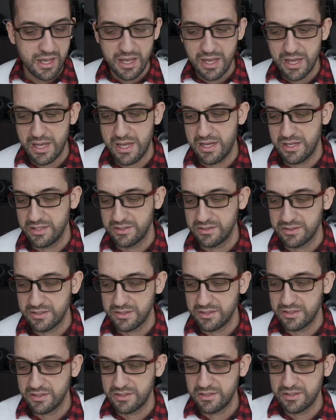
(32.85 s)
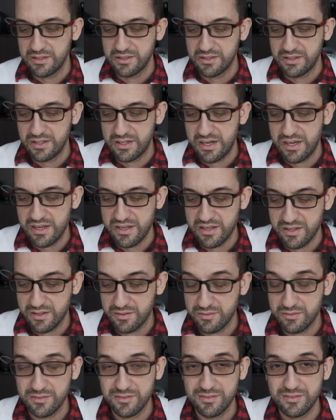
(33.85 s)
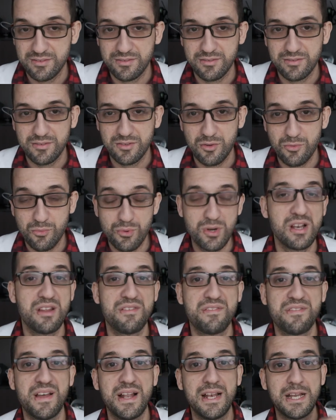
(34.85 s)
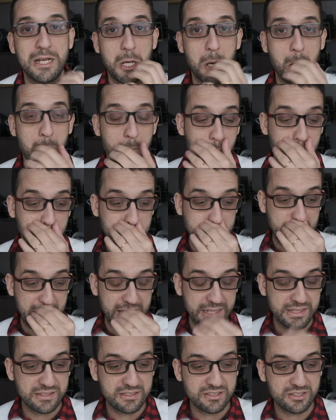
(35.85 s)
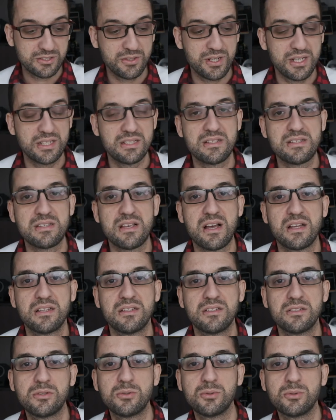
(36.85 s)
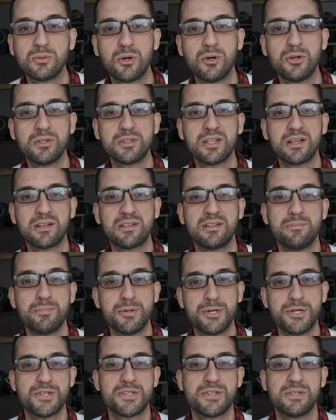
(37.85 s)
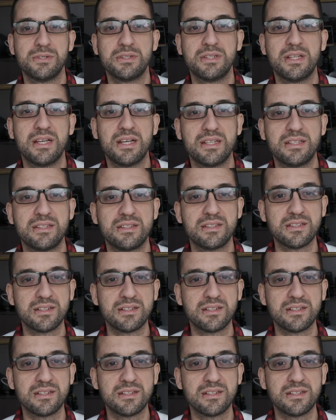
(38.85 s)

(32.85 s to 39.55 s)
and I really fell in love with that, so I decided to contact the person that